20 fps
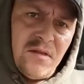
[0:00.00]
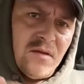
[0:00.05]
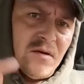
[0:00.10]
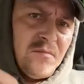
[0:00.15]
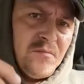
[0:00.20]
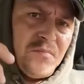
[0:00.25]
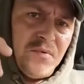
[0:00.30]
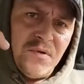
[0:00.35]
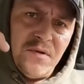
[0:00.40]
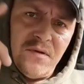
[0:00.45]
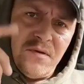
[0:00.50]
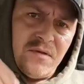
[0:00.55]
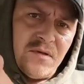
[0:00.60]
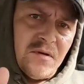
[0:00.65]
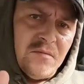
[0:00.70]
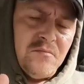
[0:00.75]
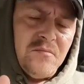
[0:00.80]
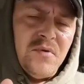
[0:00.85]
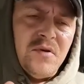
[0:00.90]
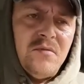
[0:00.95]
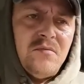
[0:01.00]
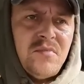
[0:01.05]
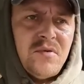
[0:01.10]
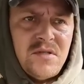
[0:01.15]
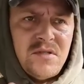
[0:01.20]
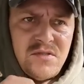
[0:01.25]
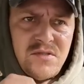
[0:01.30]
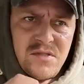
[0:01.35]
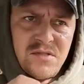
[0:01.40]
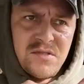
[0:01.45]
thump, thump,
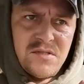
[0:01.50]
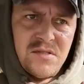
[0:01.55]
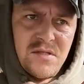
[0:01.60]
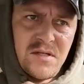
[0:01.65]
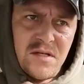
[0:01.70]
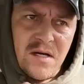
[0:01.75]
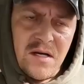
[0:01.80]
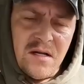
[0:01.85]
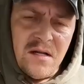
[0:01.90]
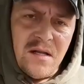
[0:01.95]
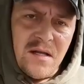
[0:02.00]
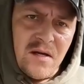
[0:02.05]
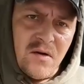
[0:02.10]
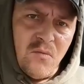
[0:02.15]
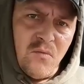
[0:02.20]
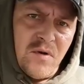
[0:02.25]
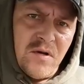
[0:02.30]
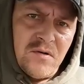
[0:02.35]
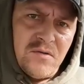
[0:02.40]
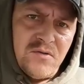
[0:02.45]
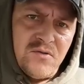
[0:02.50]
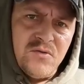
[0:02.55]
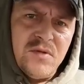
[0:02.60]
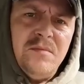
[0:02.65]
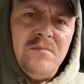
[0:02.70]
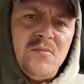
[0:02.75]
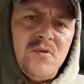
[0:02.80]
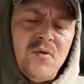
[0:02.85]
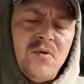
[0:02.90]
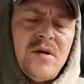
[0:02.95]
but just kind of like a weird
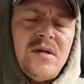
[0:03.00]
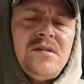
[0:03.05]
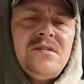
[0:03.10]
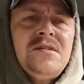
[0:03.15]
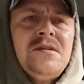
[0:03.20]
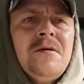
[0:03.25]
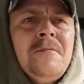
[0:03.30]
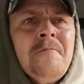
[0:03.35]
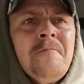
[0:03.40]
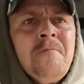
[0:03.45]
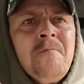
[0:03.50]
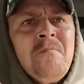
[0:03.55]
drip noise.